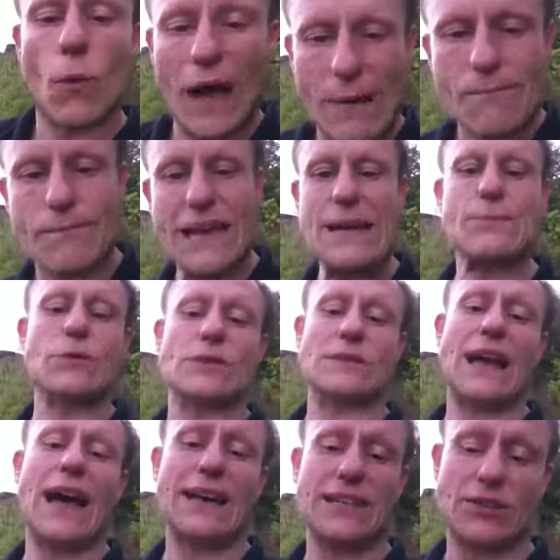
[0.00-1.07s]
when people
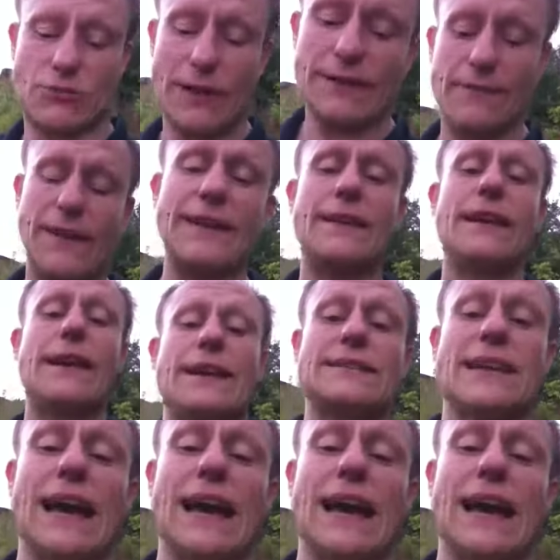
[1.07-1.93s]
start thinking